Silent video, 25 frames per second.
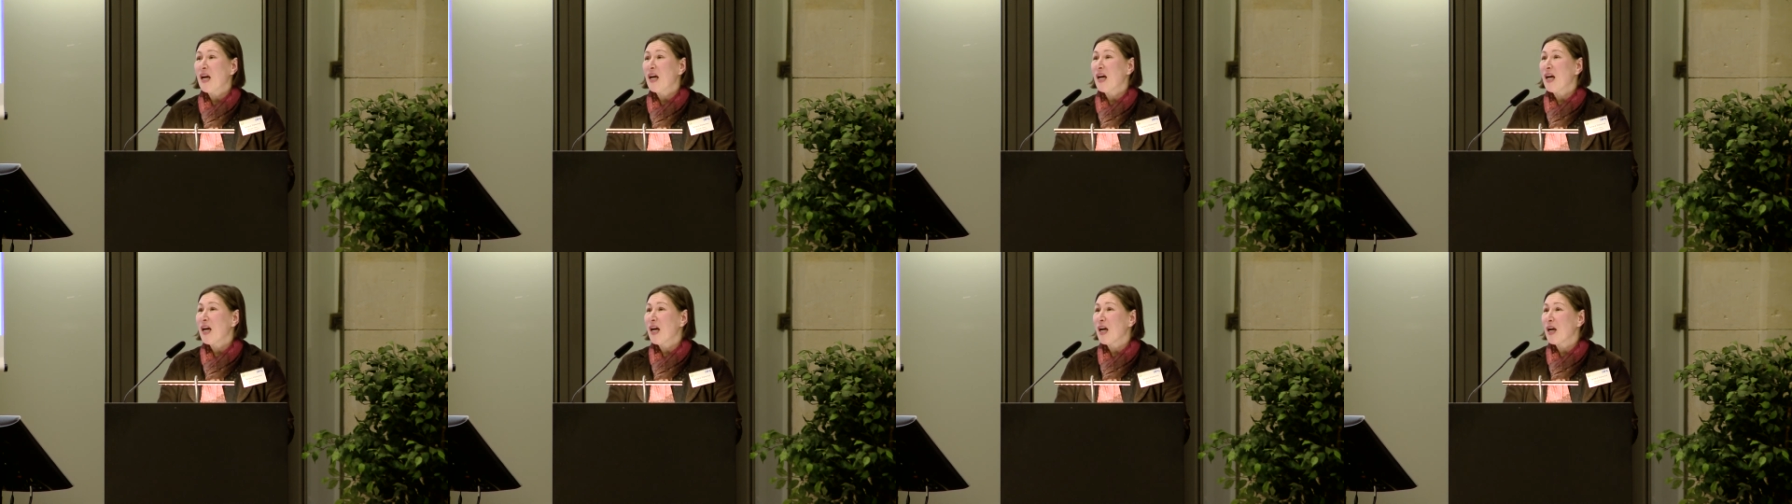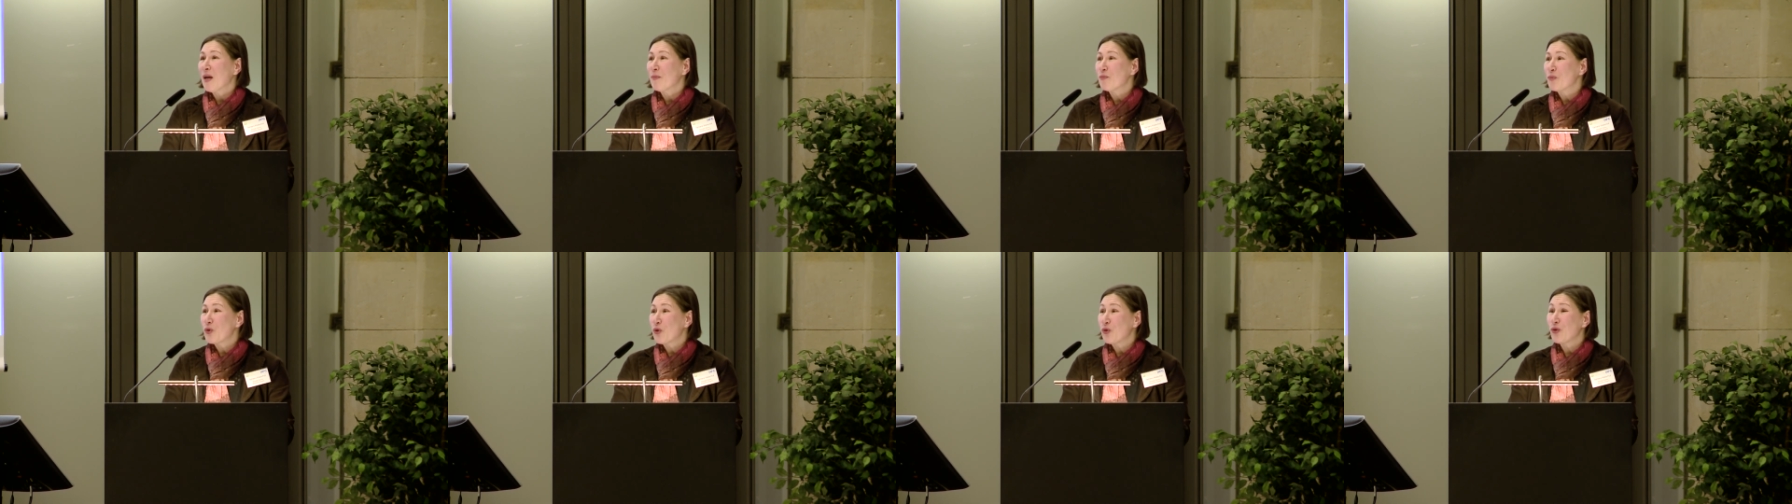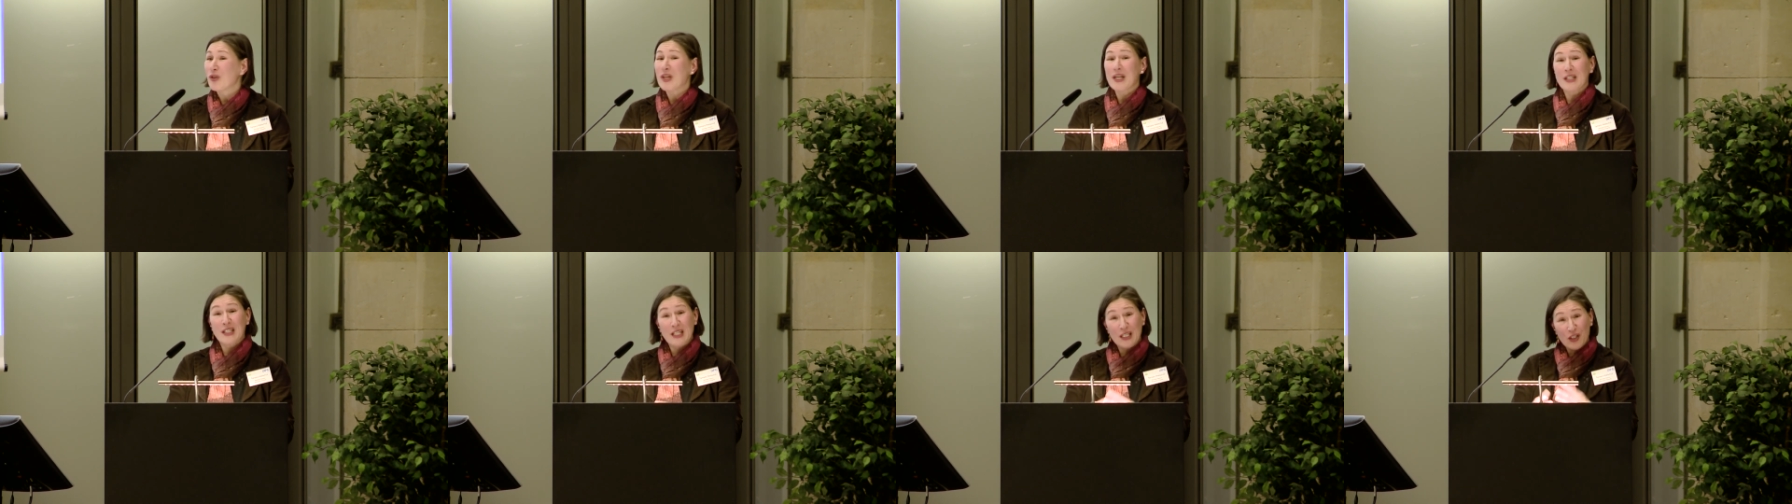Um, should
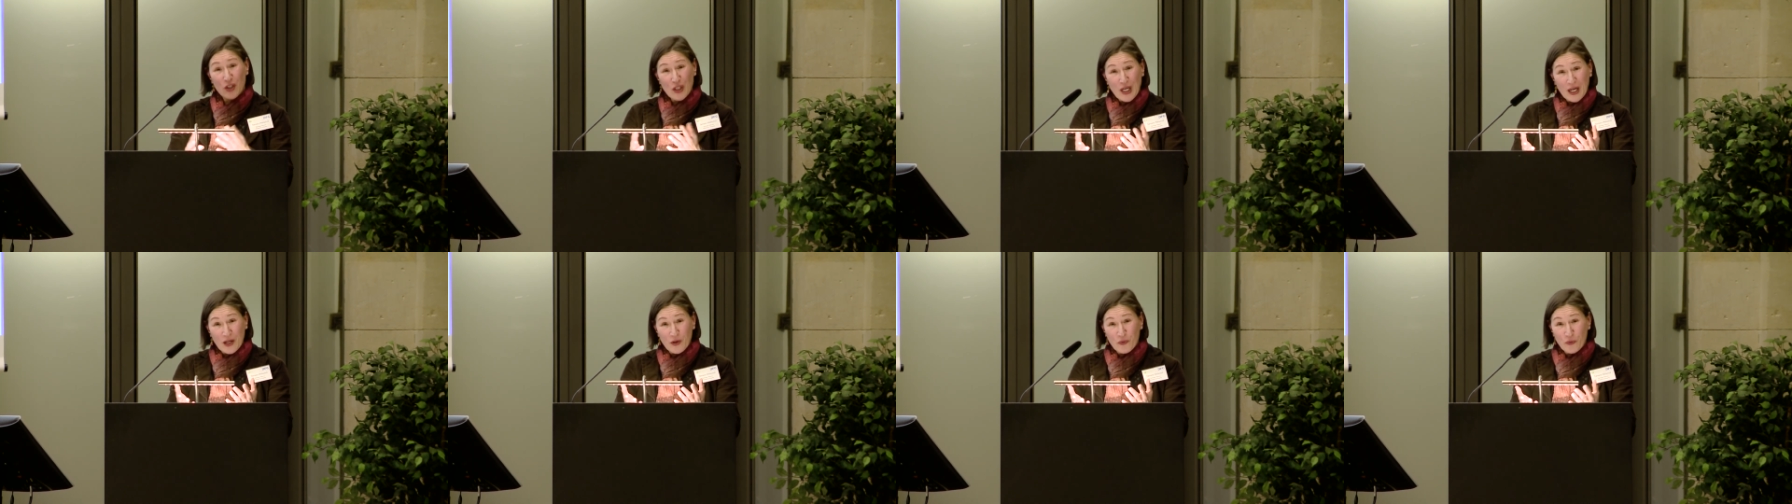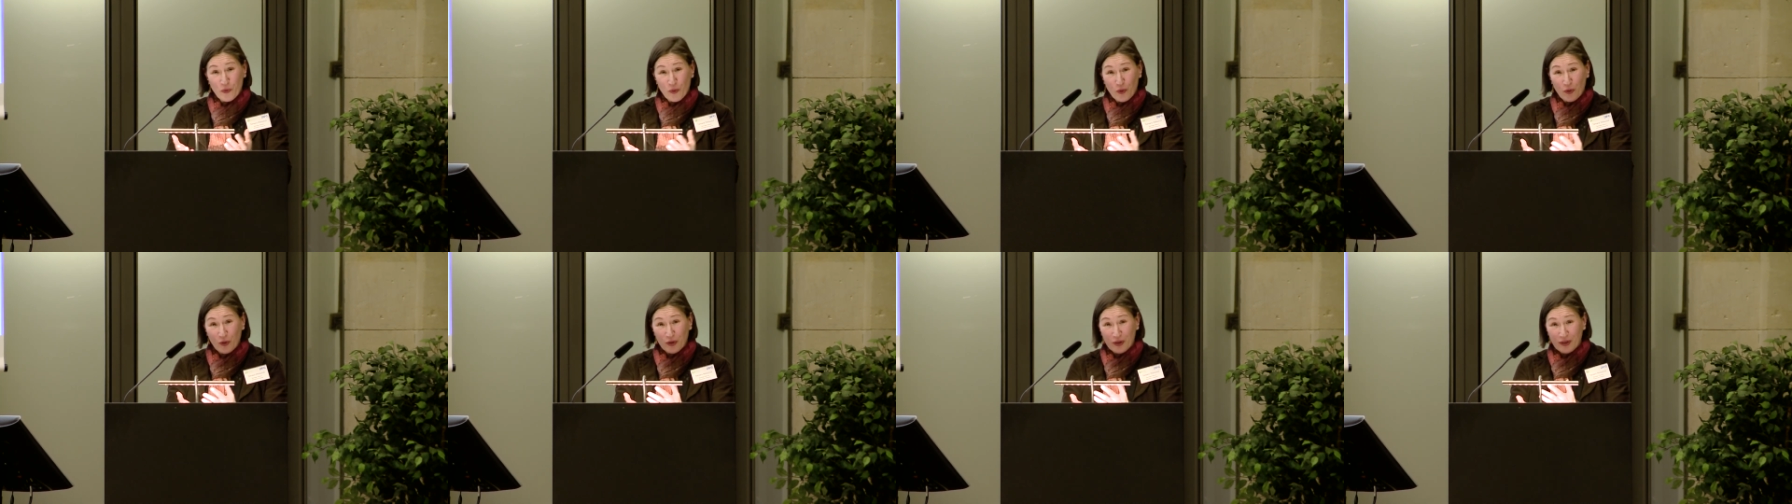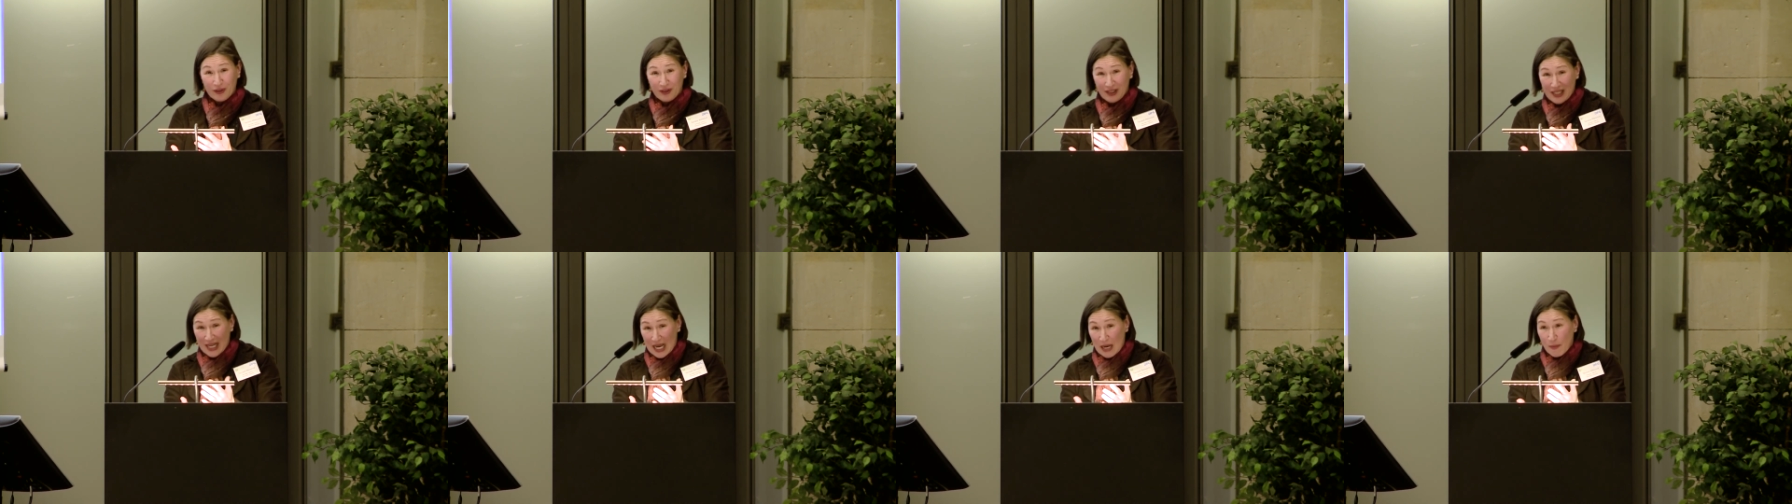they indeed check for
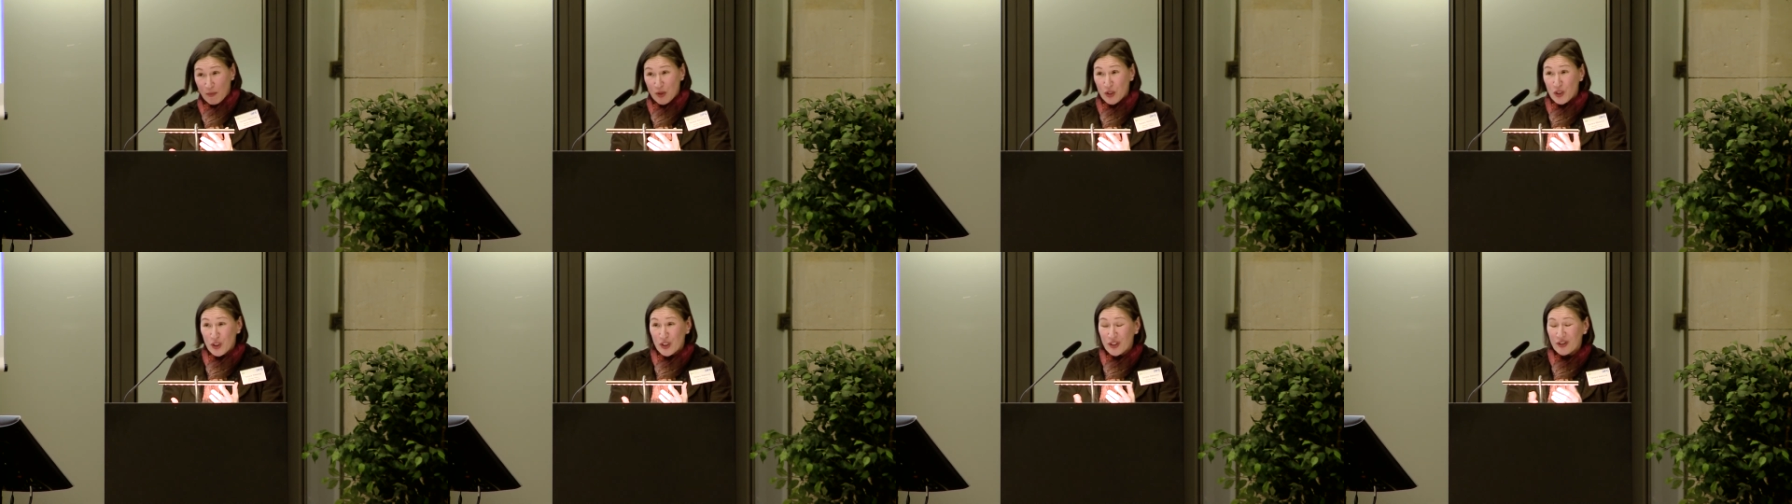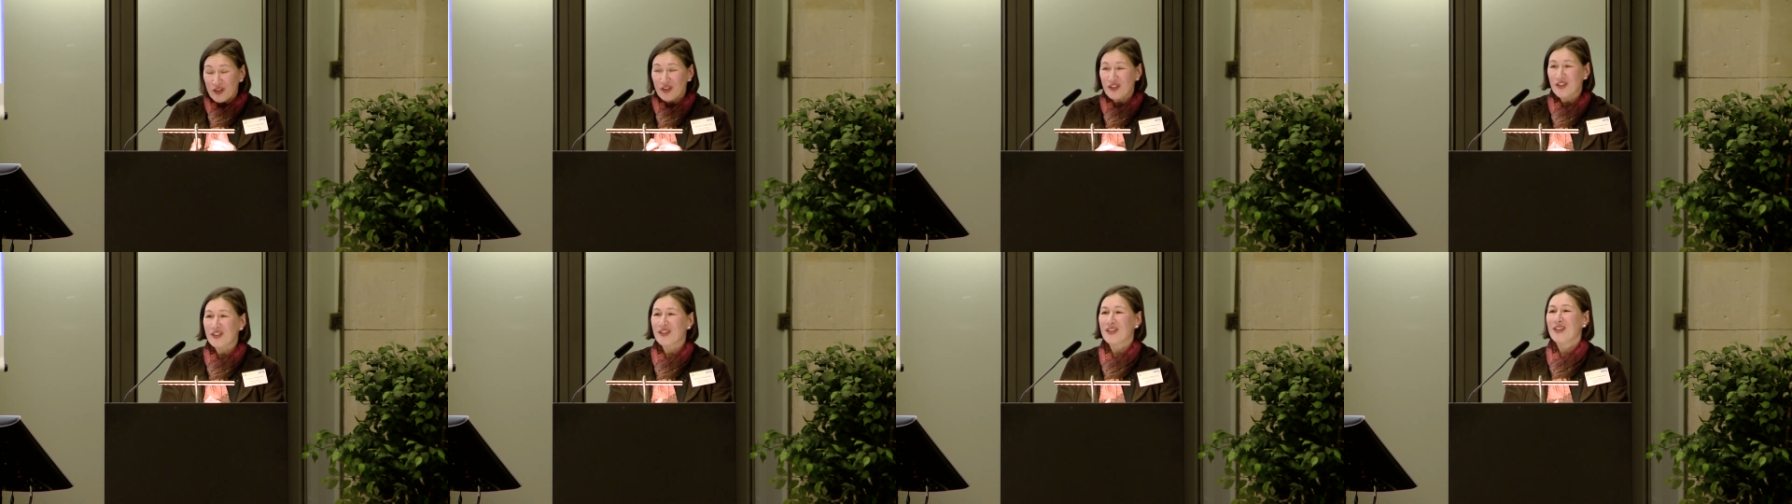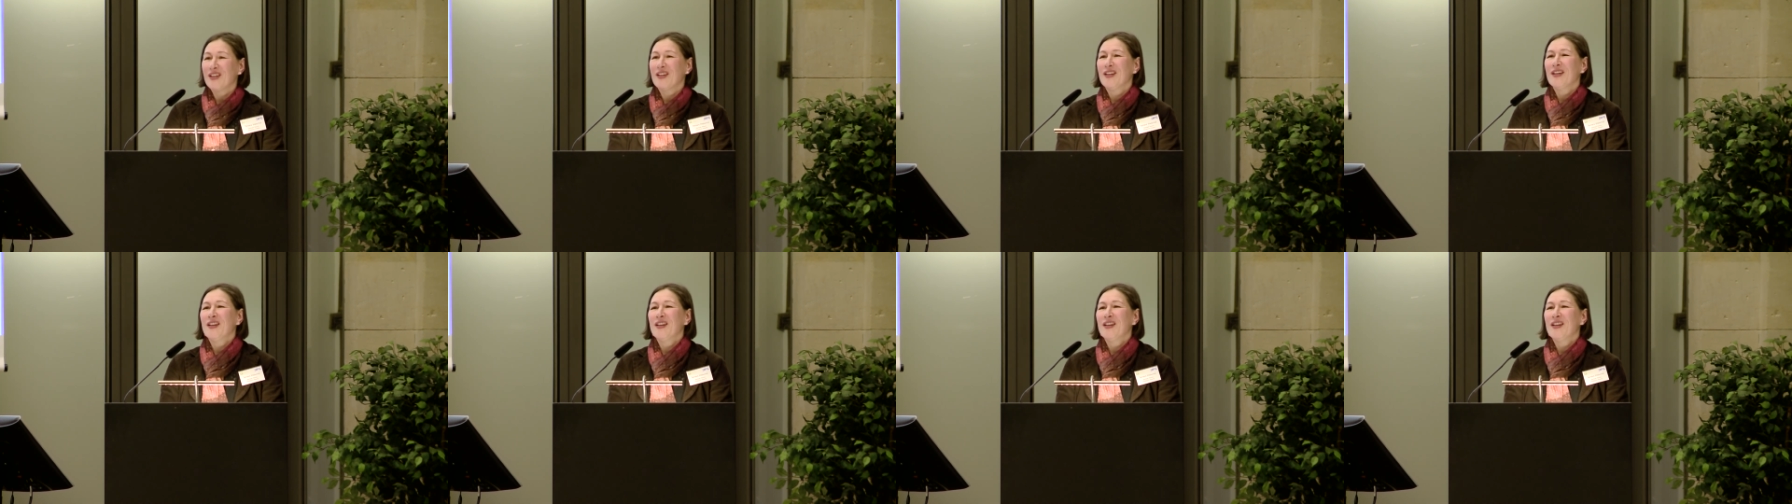the images?